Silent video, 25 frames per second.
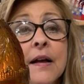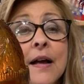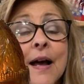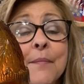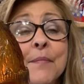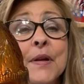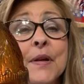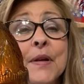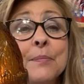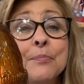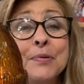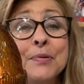I'm
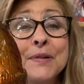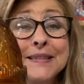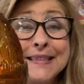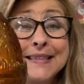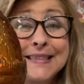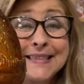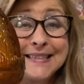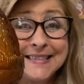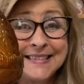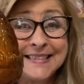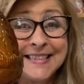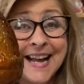going to put
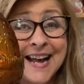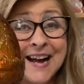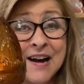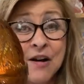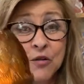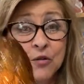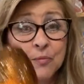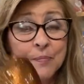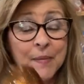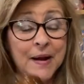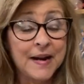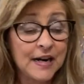this
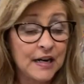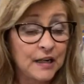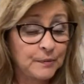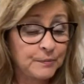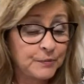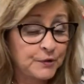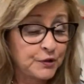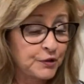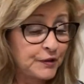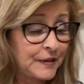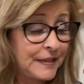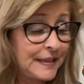down. My
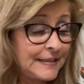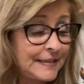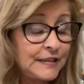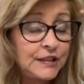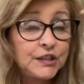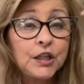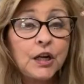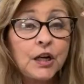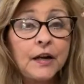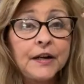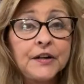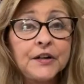arms are getting
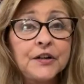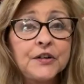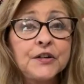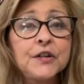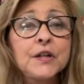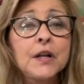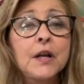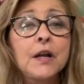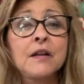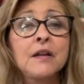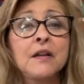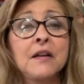
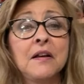tired.